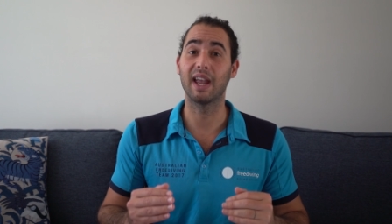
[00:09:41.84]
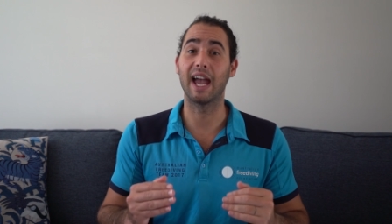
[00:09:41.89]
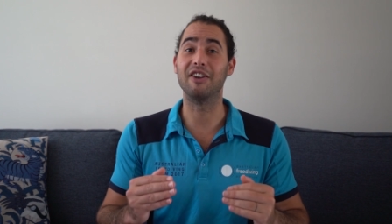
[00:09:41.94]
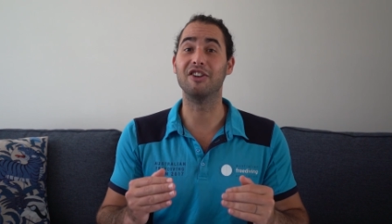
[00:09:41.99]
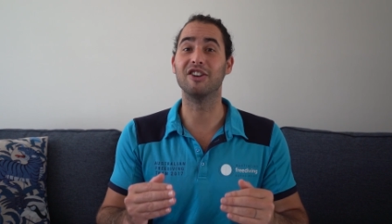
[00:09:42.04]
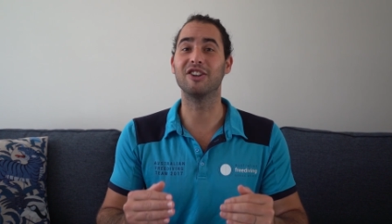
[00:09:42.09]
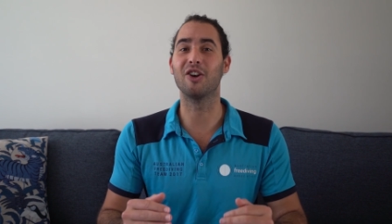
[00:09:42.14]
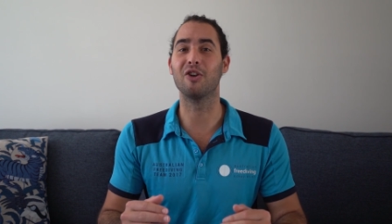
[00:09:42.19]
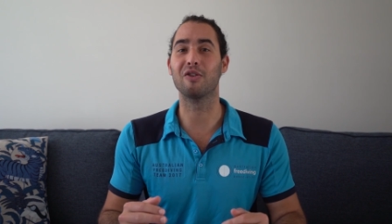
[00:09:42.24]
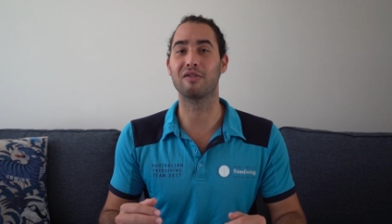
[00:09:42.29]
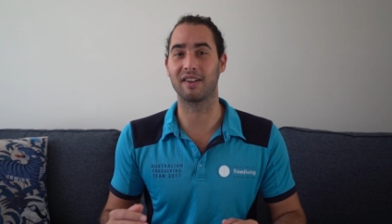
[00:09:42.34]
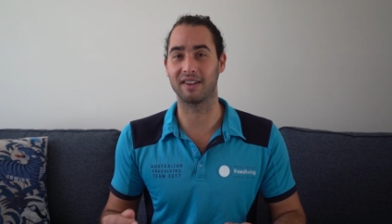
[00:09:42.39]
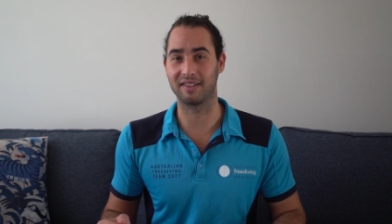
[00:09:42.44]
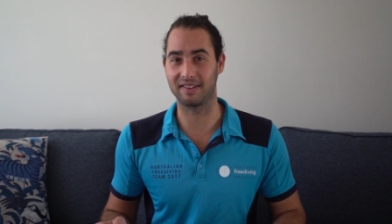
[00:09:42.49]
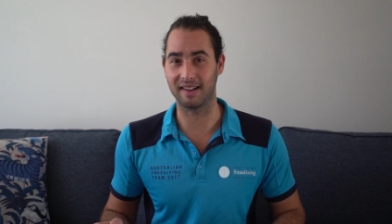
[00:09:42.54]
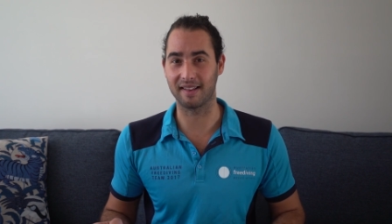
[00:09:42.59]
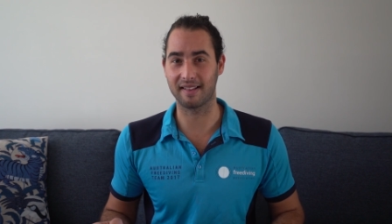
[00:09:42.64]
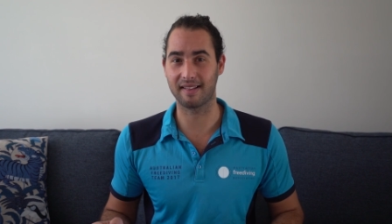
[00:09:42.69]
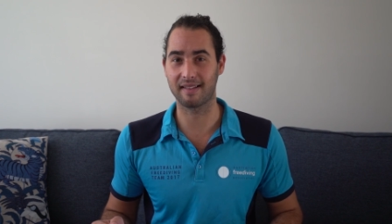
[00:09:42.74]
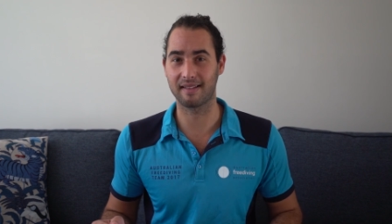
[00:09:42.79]
And it goes like
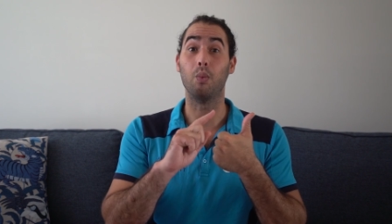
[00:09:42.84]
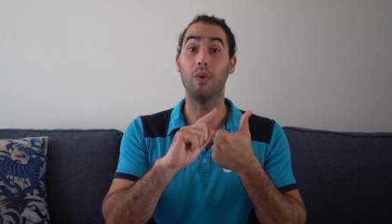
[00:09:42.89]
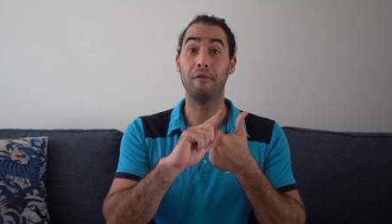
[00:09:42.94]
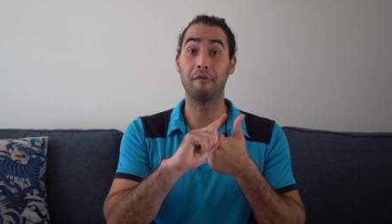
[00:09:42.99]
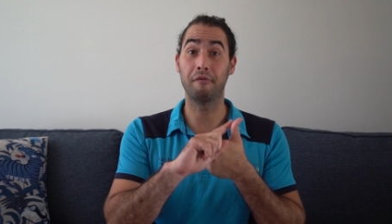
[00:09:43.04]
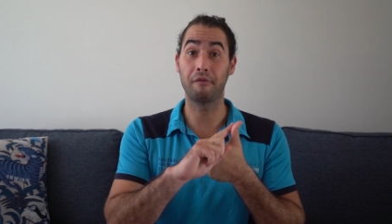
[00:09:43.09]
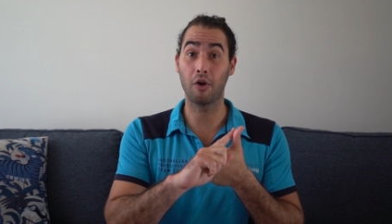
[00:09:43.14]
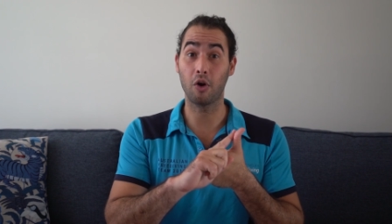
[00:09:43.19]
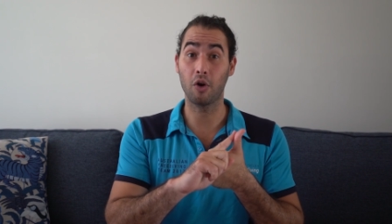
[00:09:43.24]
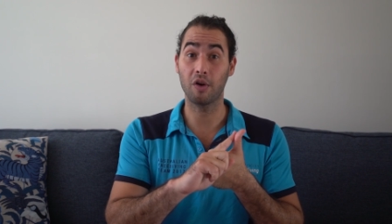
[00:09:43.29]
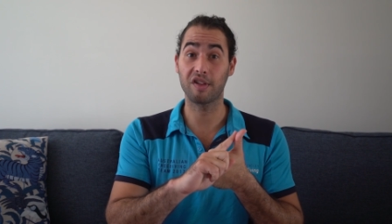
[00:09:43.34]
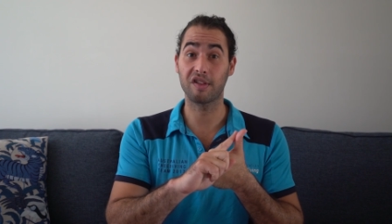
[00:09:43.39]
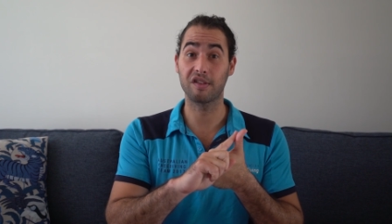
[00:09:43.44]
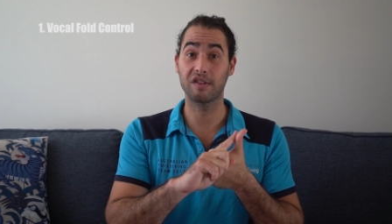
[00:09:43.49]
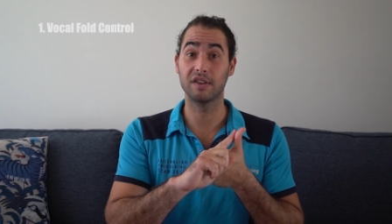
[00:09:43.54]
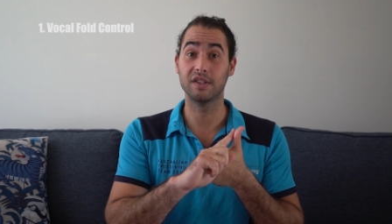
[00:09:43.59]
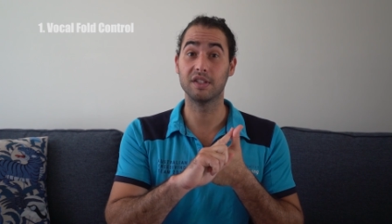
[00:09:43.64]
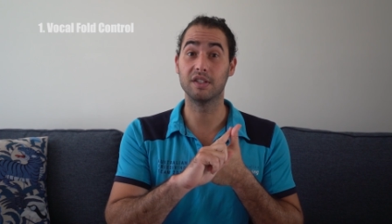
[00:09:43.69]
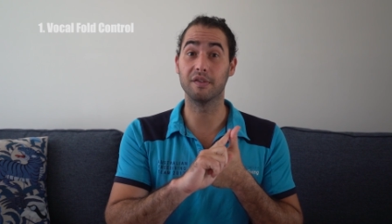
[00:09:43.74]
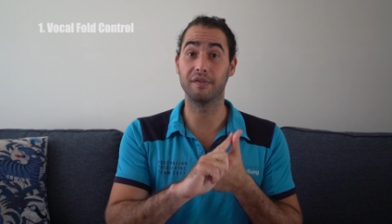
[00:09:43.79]
this. We
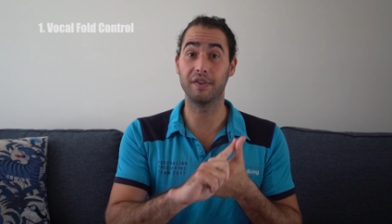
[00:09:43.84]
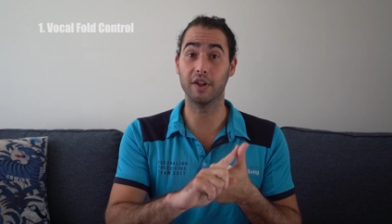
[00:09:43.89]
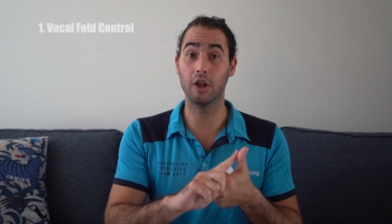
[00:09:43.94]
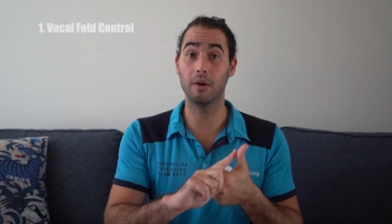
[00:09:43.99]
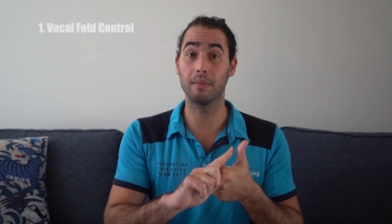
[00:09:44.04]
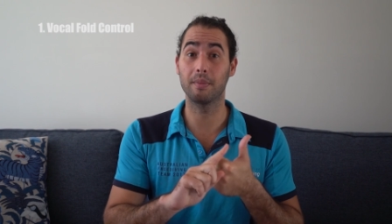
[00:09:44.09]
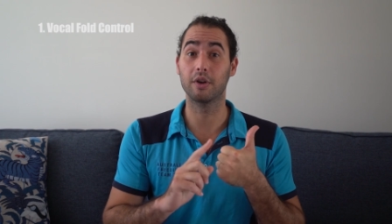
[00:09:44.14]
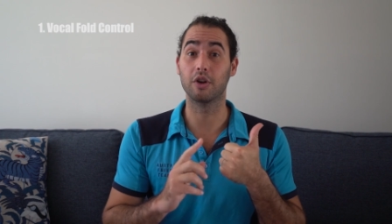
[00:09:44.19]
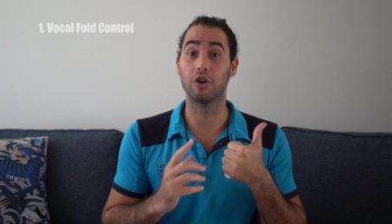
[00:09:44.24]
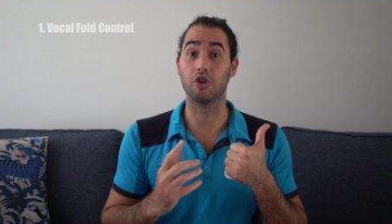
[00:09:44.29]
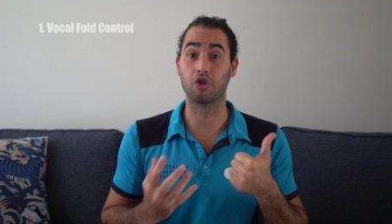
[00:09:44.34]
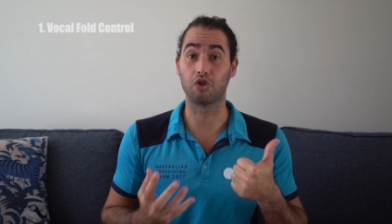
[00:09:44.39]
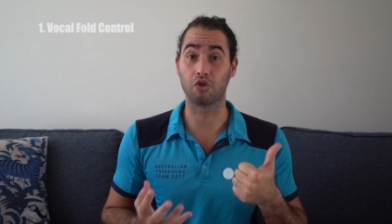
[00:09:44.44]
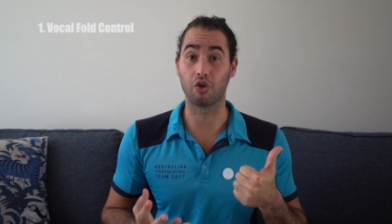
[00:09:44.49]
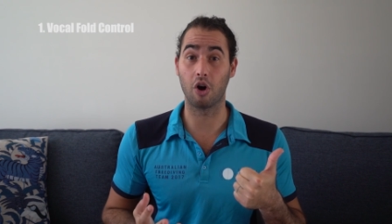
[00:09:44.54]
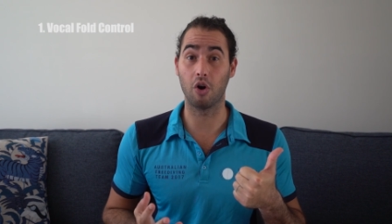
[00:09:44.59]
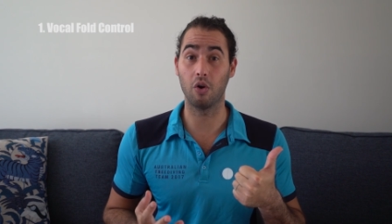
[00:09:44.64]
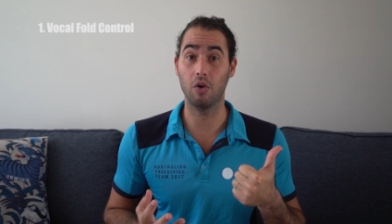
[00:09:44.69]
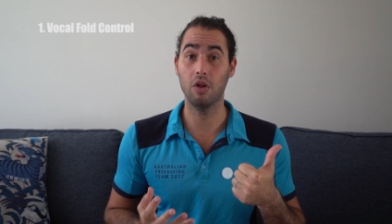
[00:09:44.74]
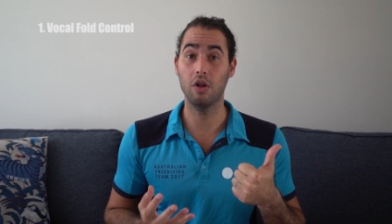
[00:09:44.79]
first develop
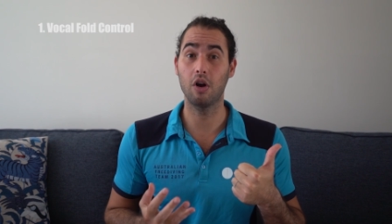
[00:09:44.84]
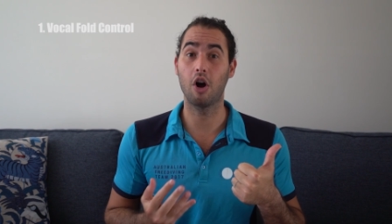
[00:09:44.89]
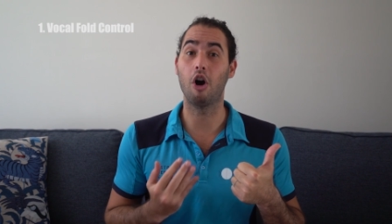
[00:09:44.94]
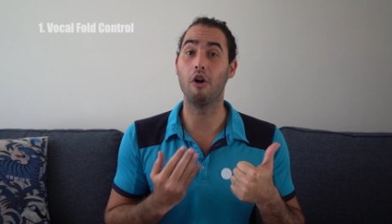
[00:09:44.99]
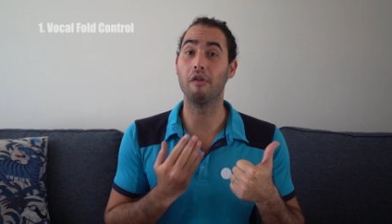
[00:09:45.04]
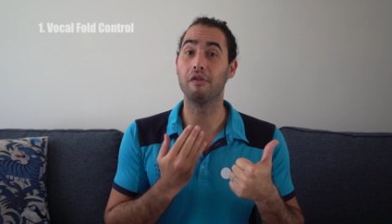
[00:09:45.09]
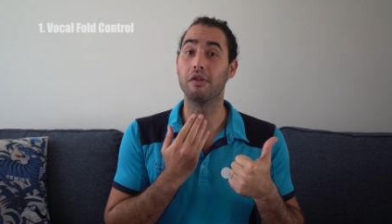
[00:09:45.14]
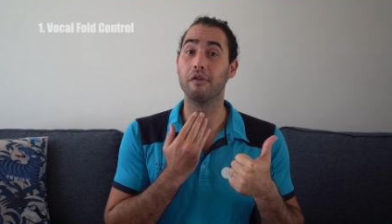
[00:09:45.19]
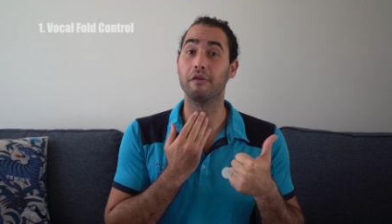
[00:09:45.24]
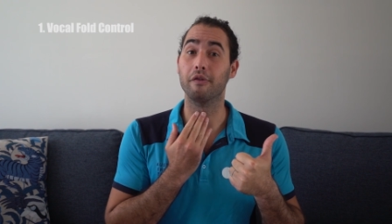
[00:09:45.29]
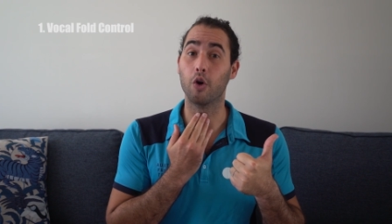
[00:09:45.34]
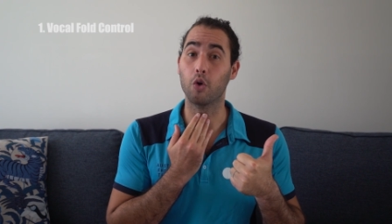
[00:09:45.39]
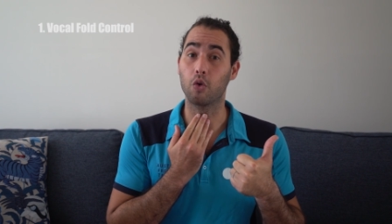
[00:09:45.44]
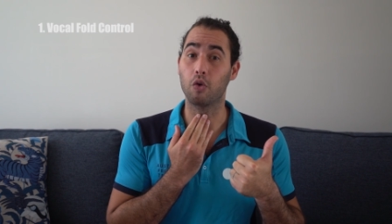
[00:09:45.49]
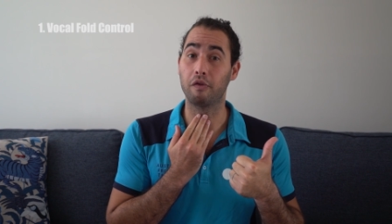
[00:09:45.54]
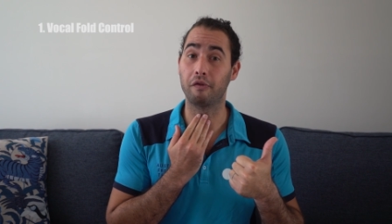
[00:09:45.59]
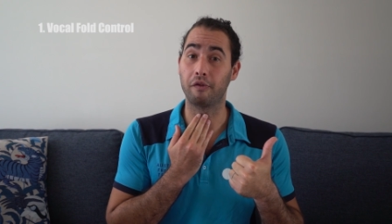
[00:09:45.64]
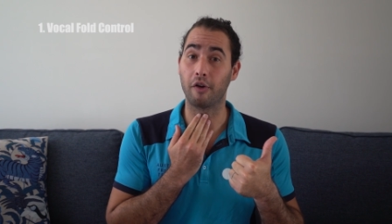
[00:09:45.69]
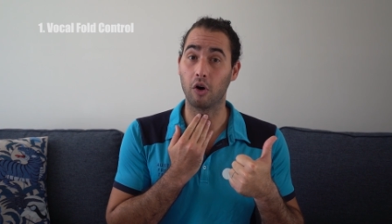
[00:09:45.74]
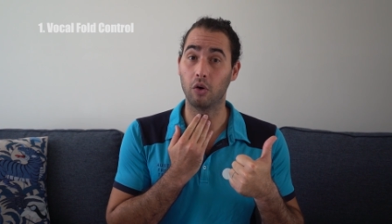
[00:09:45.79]
control of the
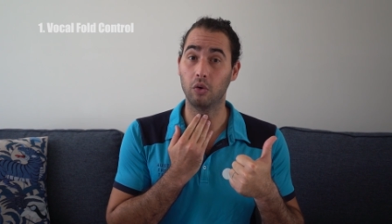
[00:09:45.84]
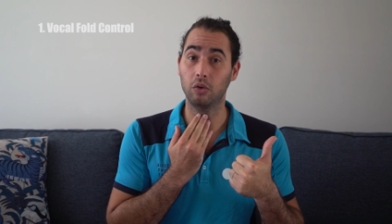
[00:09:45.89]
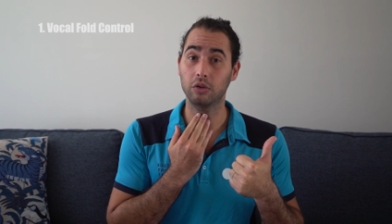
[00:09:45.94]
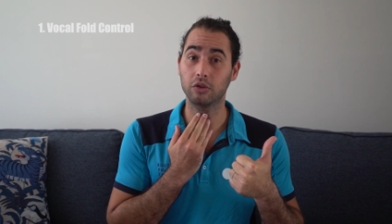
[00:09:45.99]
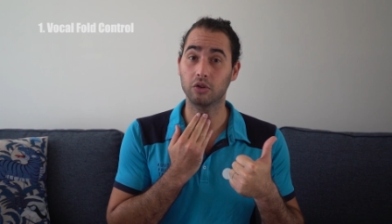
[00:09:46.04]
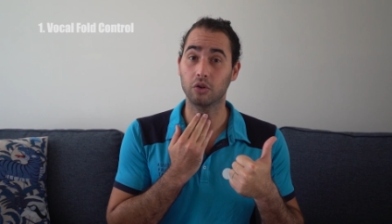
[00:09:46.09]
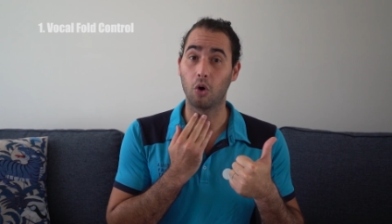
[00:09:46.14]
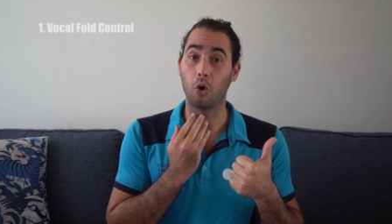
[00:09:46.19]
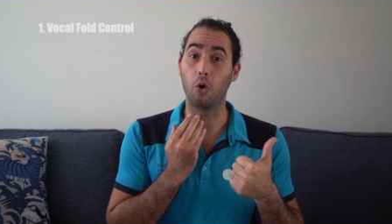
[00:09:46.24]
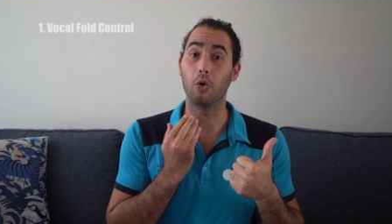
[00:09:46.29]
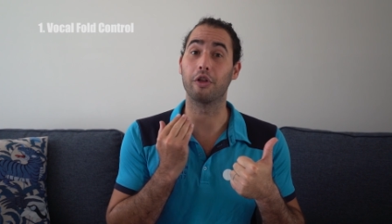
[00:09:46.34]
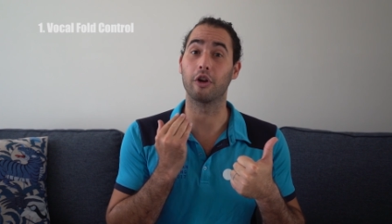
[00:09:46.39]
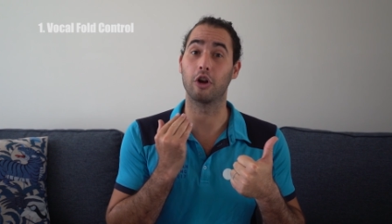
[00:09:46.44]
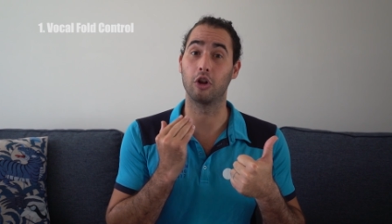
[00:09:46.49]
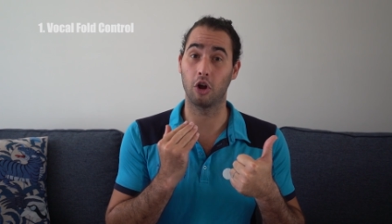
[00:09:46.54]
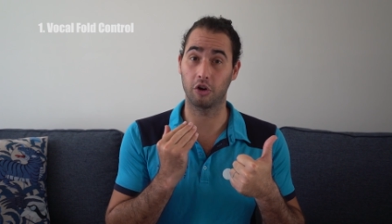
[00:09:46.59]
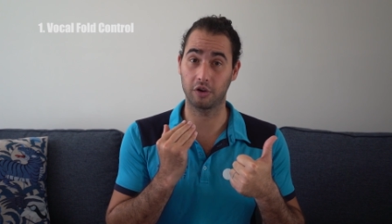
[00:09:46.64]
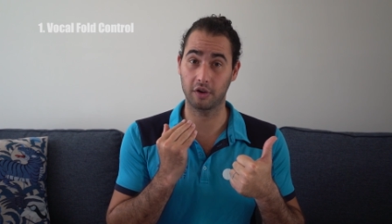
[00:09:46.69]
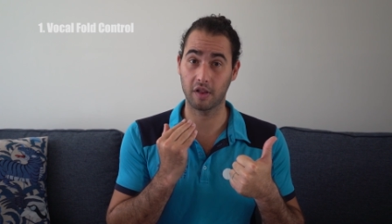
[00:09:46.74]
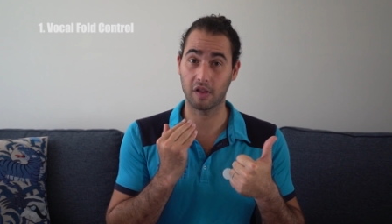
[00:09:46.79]
vocal fold, or the
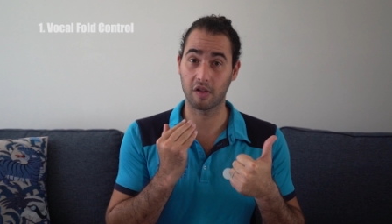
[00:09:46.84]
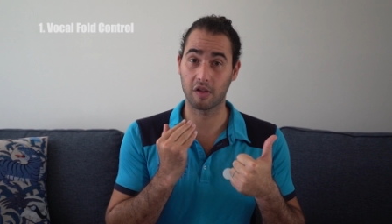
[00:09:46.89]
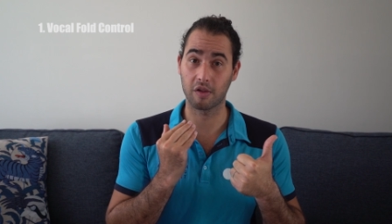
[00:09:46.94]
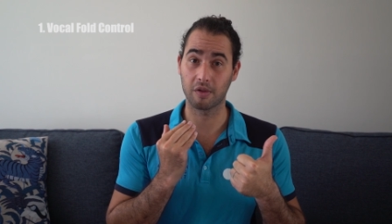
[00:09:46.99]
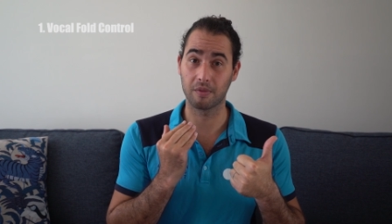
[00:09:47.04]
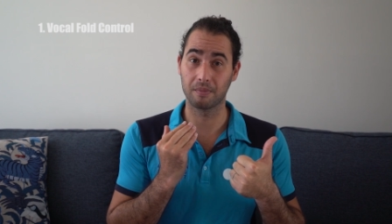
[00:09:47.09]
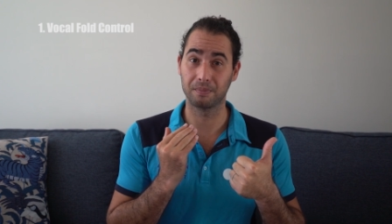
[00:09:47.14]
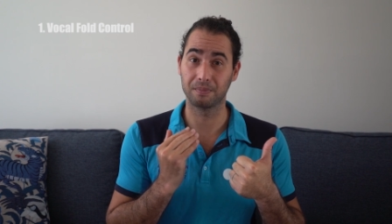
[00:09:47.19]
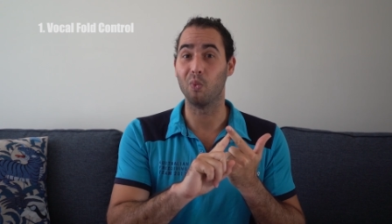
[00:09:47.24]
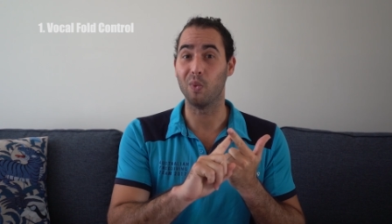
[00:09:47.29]
glottis.